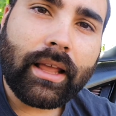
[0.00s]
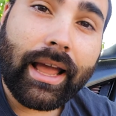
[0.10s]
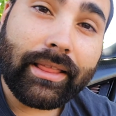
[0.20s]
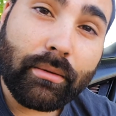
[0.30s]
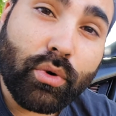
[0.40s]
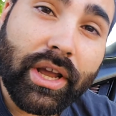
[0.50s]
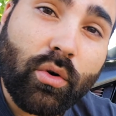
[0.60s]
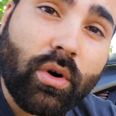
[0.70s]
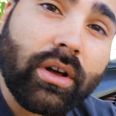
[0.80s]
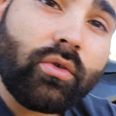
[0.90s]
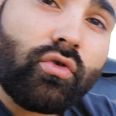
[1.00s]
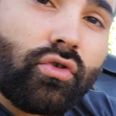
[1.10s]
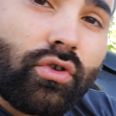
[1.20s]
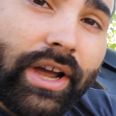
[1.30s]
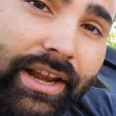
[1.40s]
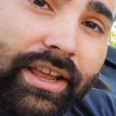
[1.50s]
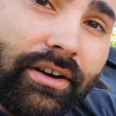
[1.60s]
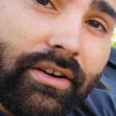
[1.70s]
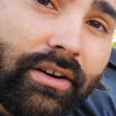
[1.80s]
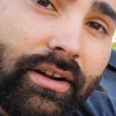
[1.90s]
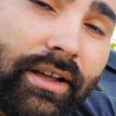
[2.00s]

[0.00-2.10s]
And the brake oil right here,